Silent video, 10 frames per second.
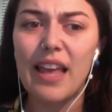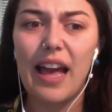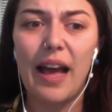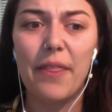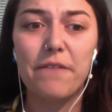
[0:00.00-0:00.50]

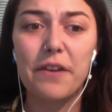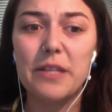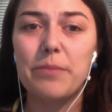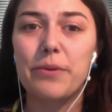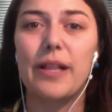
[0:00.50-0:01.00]
The
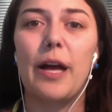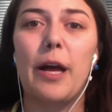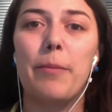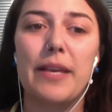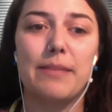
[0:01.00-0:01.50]
First Book Club
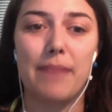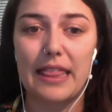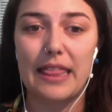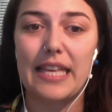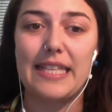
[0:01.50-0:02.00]
is a
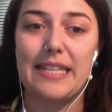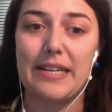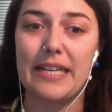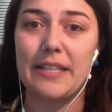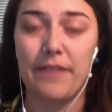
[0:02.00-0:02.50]
monthly
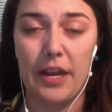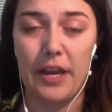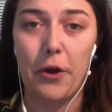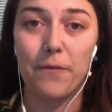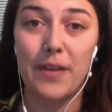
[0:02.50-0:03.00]
series of
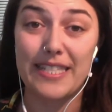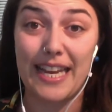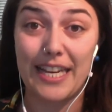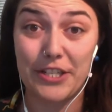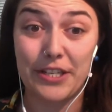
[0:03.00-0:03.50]

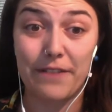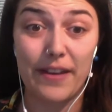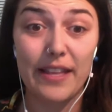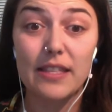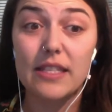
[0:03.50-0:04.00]
in-conversation
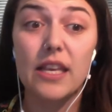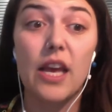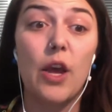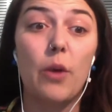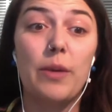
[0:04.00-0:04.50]
events
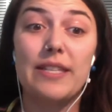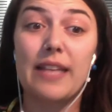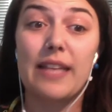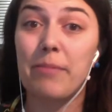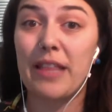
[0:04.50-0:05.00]
which
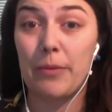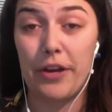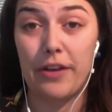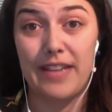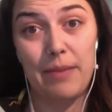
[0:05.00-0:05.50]
celebrate the
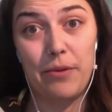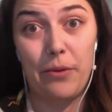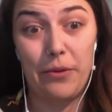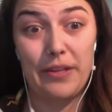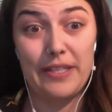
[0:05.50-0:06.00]
work of debut
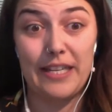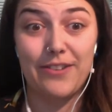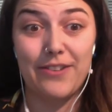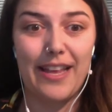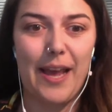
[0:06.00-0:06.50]
authors in
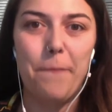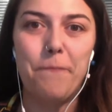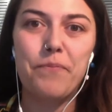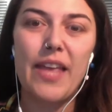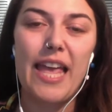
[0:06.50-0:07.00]
Australia.
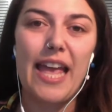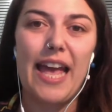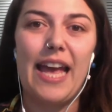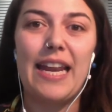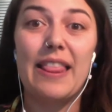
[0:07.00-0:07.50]

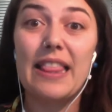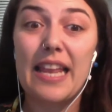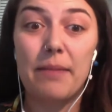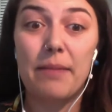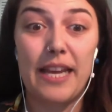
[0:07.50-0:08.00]
And in the
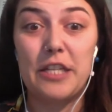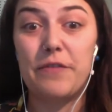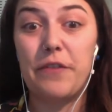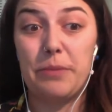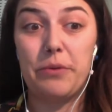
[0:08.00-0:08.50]
lead up to each
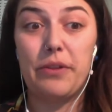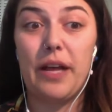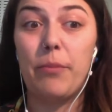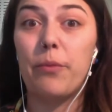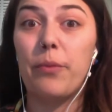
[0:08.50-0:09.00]
First Book
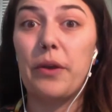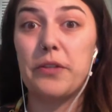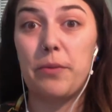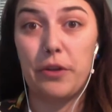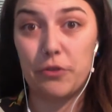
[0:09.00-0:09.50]
Club, we
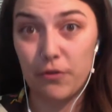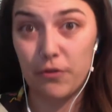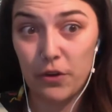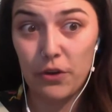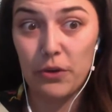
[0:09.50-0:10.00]
also post
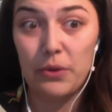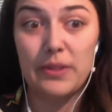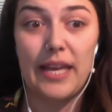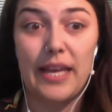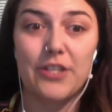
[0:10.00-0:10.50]

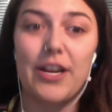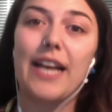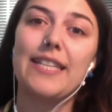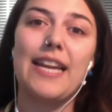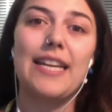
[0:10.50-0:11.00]
reviews,
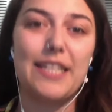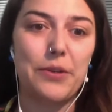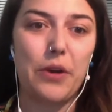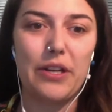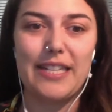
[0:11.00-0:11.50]
extracts, and
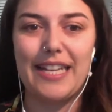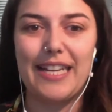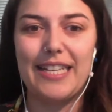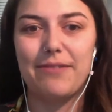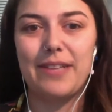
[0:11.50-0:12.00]
additional
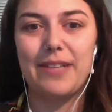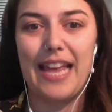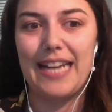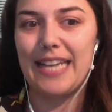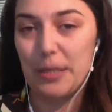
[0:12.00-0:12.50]
content
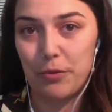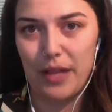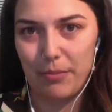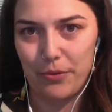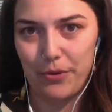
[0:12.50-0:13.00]
related to each book
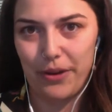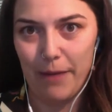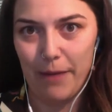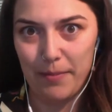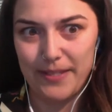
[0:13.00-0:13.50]
club book on
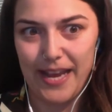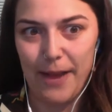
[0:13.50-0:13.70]
our website.